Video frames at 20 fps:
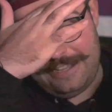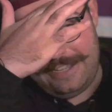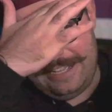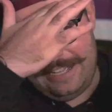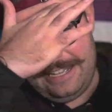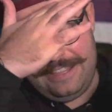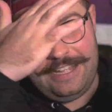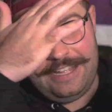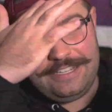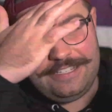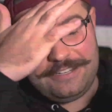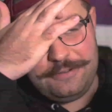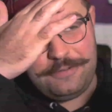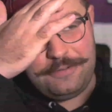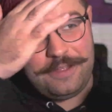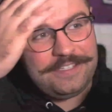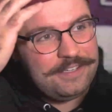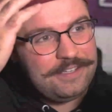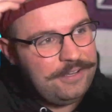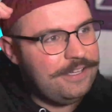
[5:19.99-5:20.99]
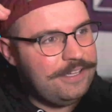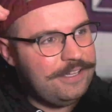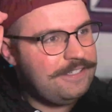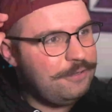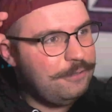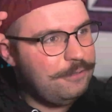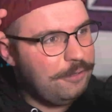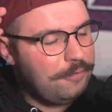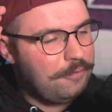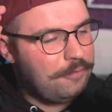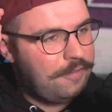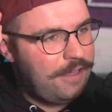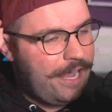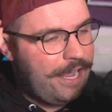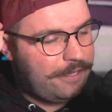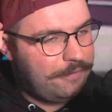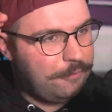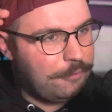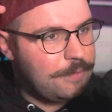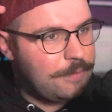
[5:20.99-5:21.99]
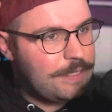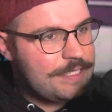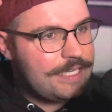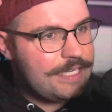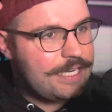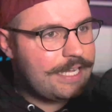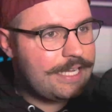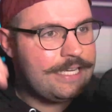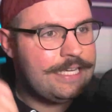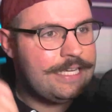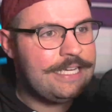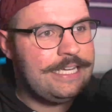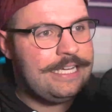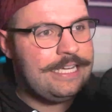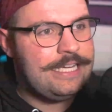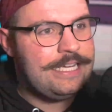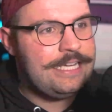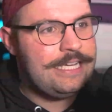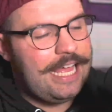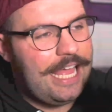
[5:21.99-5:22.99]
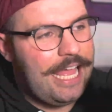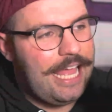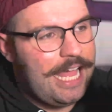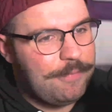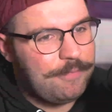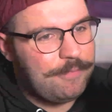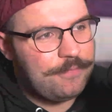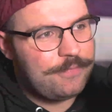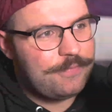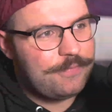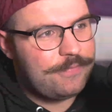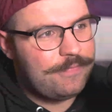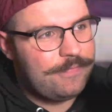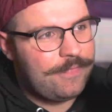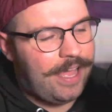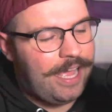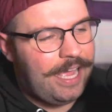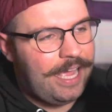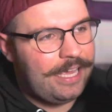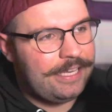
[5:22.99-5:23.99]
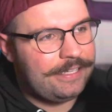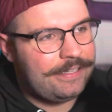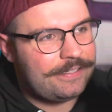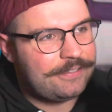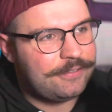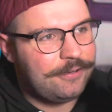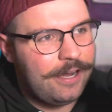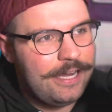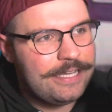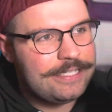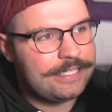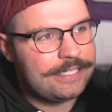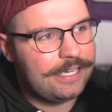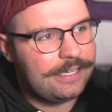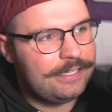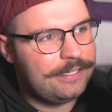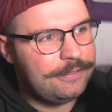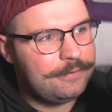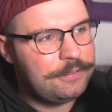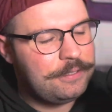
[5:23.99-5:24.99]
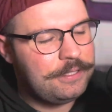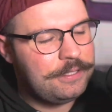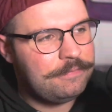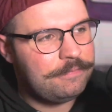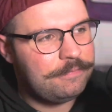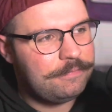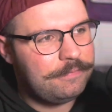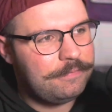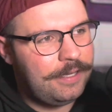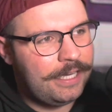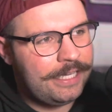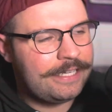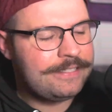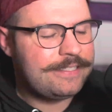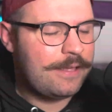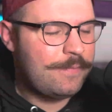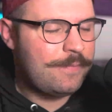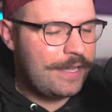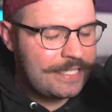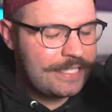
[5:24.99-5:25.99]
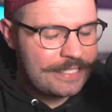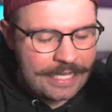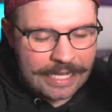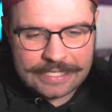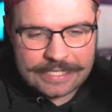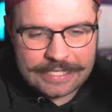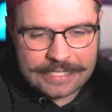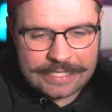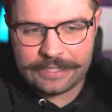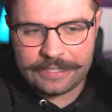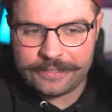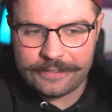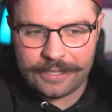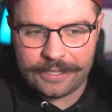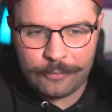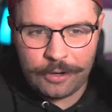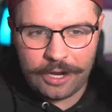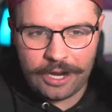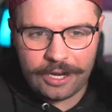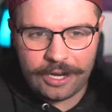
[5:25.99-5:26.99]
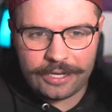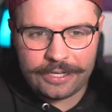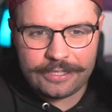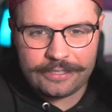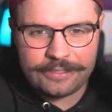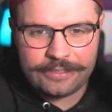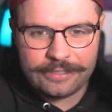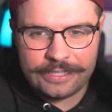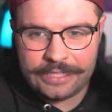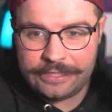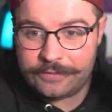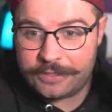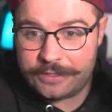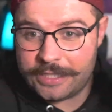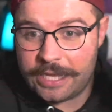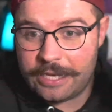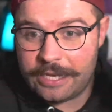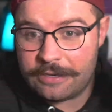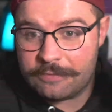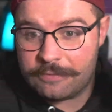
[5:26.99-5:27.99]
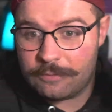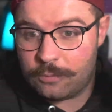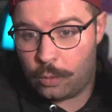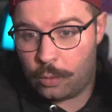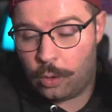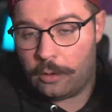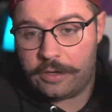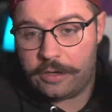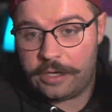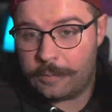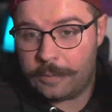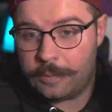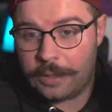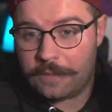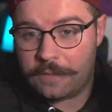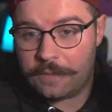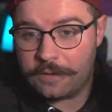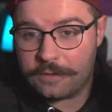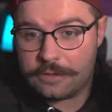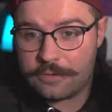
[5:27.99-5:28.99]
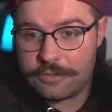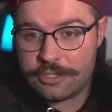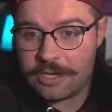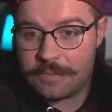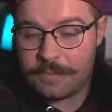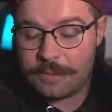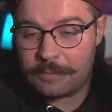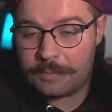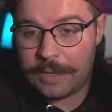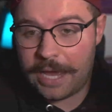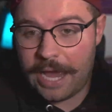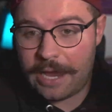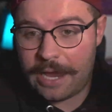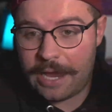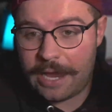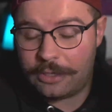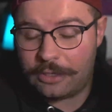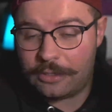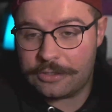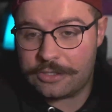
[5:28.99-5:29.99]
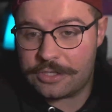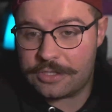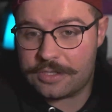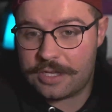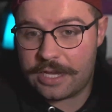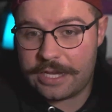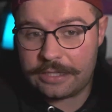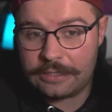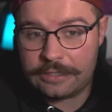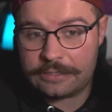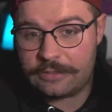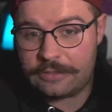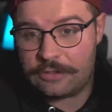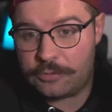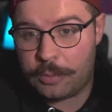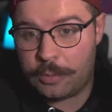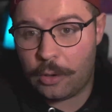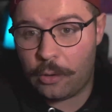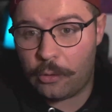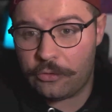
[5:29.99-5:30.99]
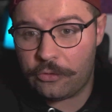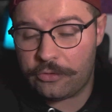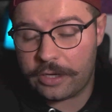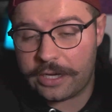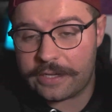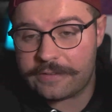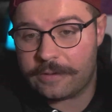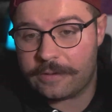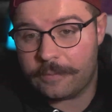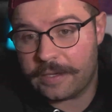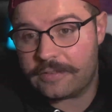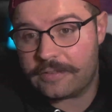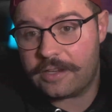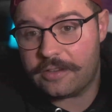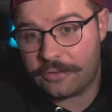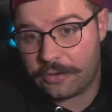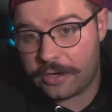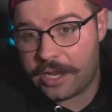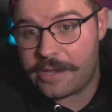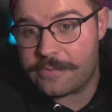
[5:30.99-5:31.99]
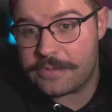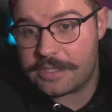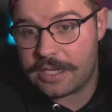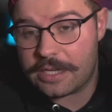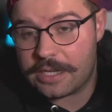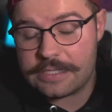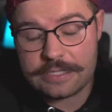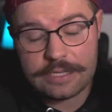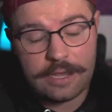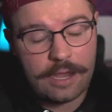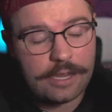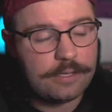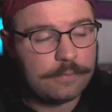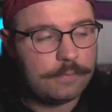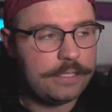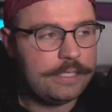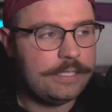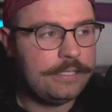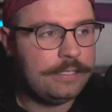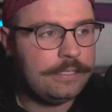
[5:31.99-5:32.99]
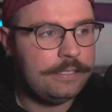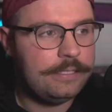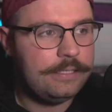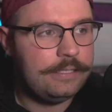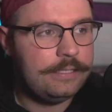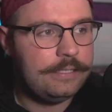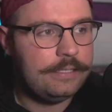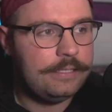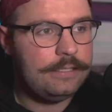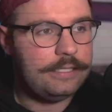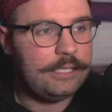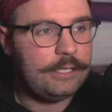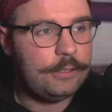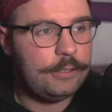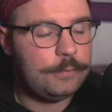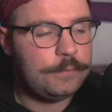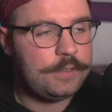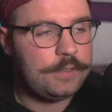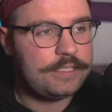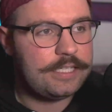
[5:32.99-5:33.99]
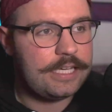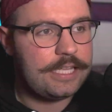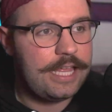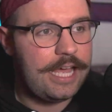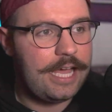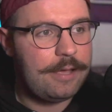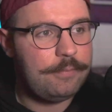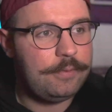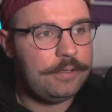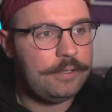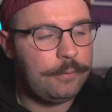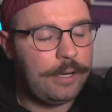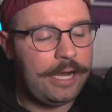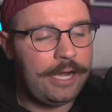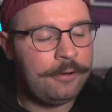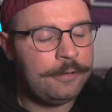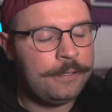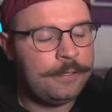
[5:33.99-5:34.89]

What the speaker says: That's a new little fact for me today. Um, I that's crazy. I guess that makes sense. Like why even then worry about the shipping back when you could just say click dispose. So I guess that makes sense on Amazon side to be, to say that. But wow.